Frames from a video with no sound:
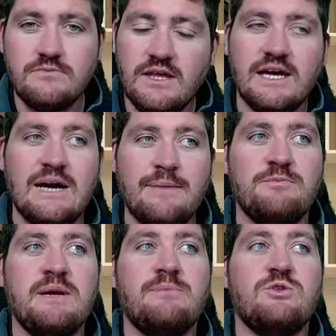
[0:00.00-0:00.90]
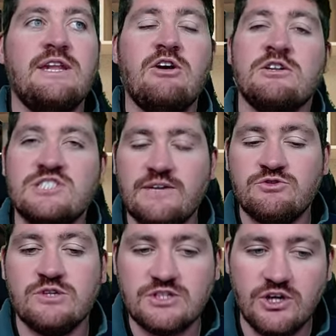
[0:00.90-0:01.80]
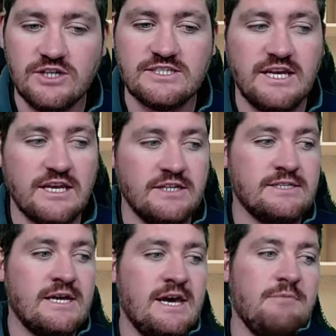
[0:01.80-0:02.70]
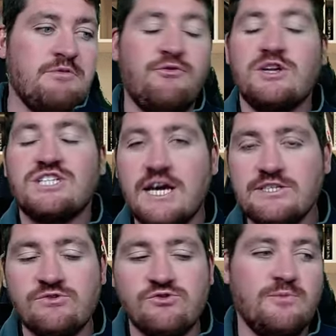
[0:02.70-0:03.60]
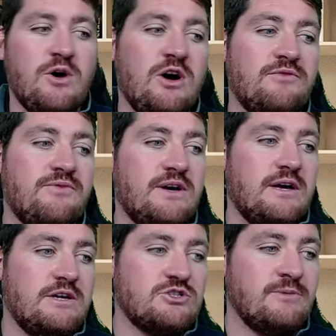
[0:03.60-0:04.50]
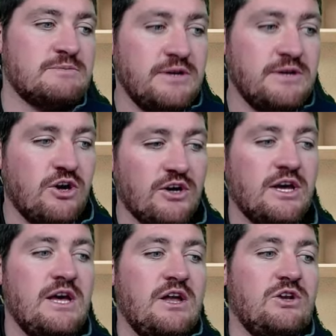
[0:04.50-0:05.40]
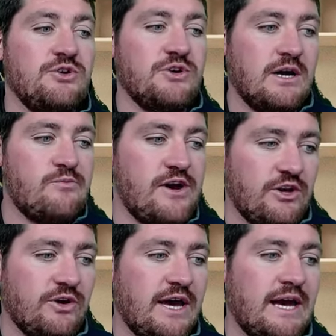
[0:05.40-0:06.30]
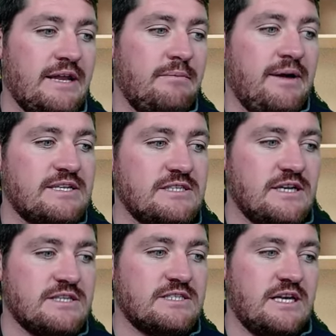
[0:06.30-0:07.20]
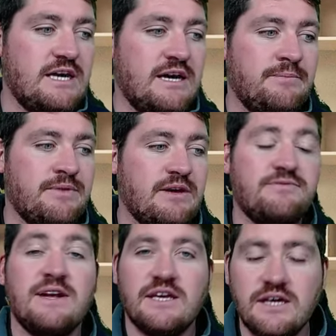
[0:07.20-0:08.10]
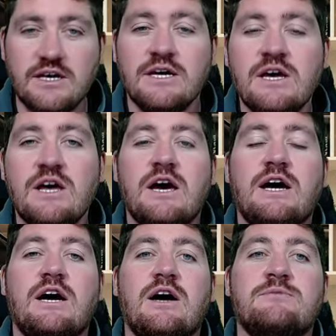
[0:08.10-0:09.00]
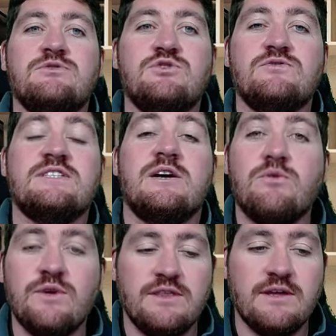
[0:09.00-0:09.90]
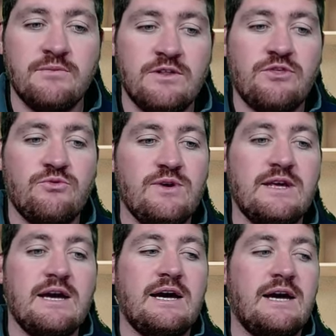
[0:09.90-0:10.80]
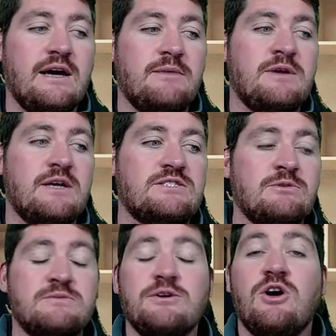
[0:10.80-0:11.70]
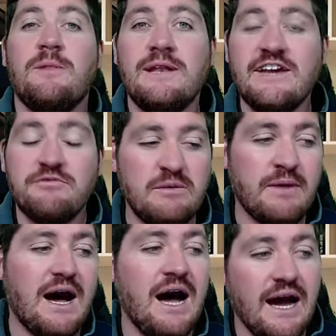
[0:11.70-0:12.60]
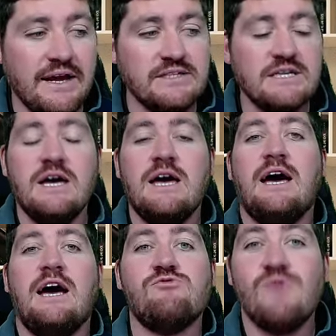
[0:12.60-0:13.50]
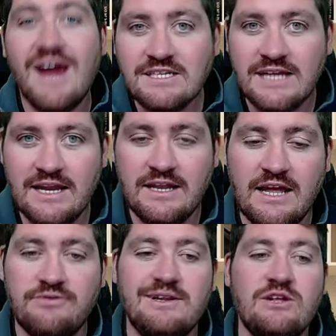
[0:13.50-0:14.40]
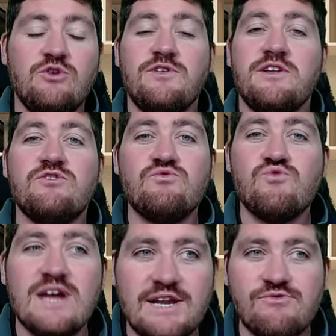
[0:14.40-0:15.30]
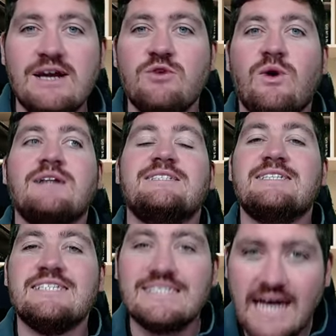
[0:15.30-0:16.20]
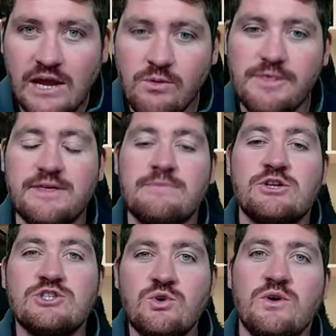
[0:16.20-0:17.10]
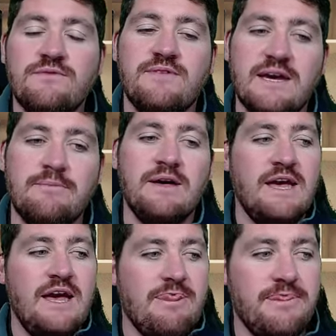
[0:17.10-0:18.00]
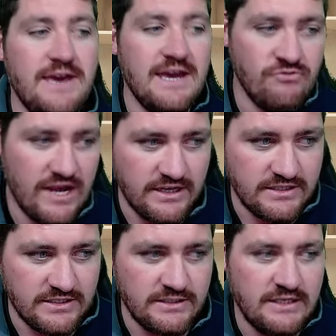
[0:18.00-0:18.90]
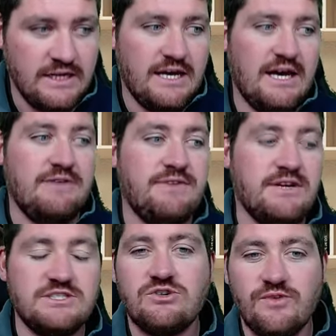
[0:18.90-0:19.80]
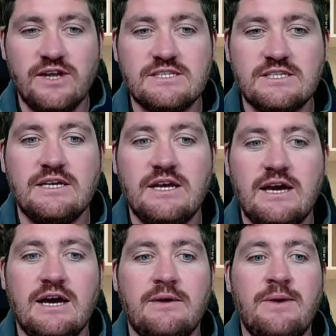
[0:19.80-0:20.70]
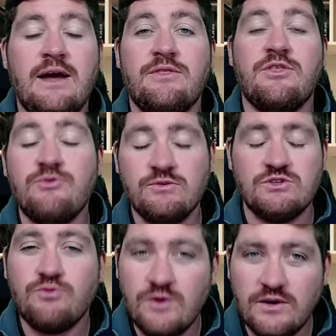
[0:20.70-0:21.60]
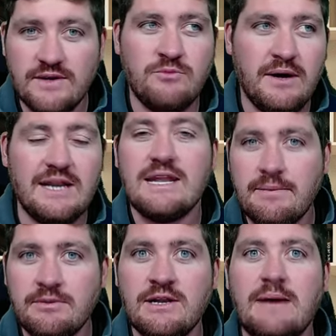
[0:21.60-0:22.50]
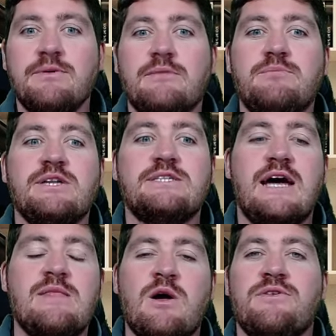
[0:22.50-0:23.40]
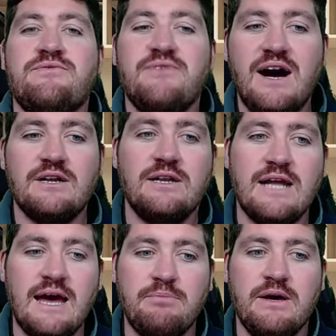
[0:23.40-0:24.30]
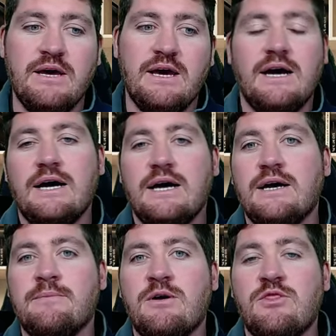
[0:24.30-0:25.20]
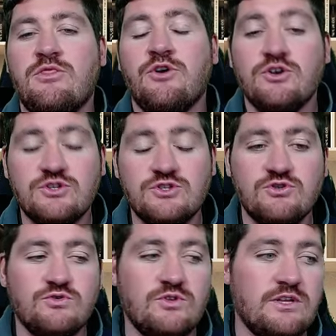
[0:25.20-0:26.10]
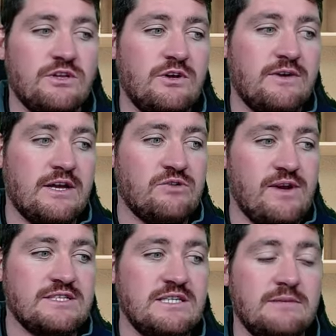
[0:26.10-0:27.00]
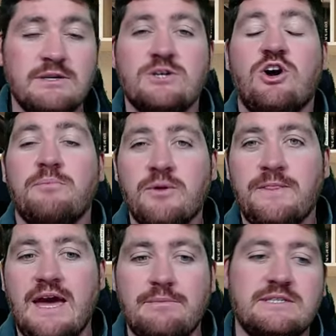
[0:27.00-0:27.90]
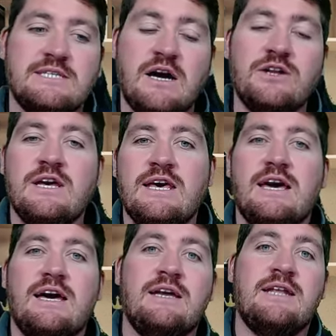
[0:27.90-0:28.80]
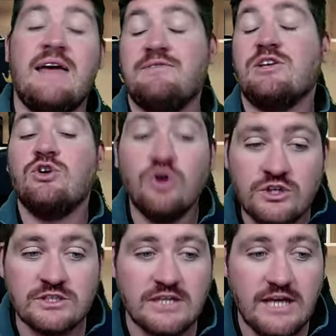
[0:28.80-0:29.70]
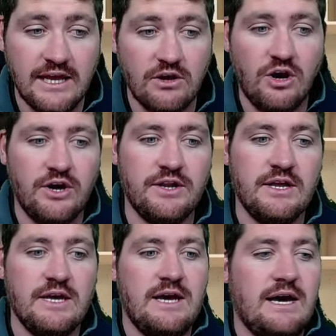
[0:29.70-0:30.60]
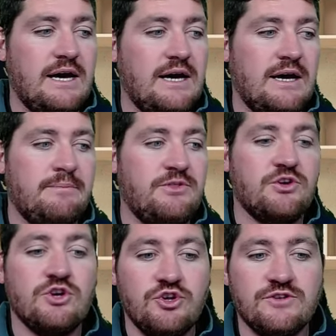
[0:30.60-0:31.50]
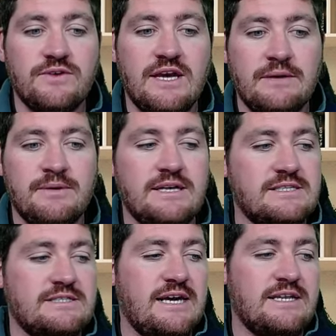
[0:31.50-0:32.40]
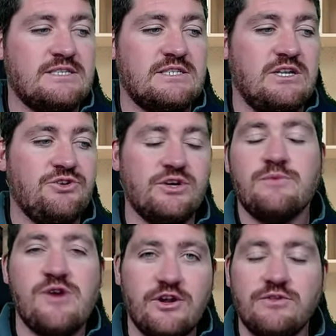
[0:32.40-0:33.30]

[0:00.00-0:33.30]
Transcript: a couple of people, and he got himself to a solo second before a chasing group of uh, Thomas Pidcock, Luca Braidot, and Matthias um, um, sort of stuck with them. The three, um, uh, Thomas We left them behind. Uh, Rain and Alan Hatherly, who then did really, really well to stay with them. The two of them then reined in uh, Victor Koretzky, um, and th- it was the three of them for about a lap and a lap and a bit. And then on the final lap, um, those two, you know, uh, Koretzky, Pidcock, put the hammer down, and Hatherly couldn't hang on. Um, but the good news for him is that uh, Luca Braidot, the